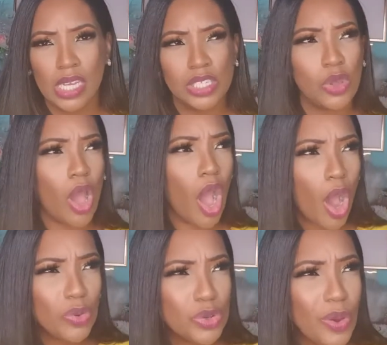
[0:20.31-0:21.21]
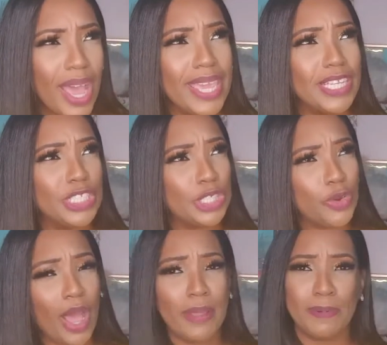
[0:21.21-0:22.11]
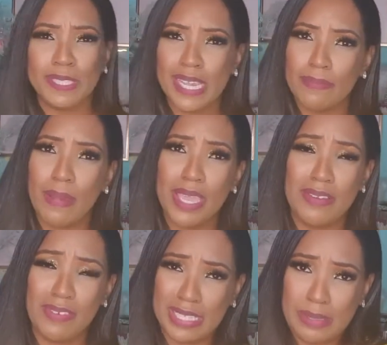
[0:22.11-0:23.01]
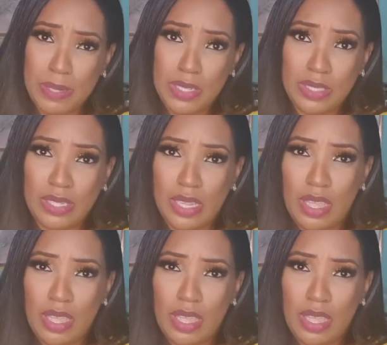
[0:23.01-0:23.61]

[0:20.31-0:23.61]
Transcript: So how do I ensure I protect my investment?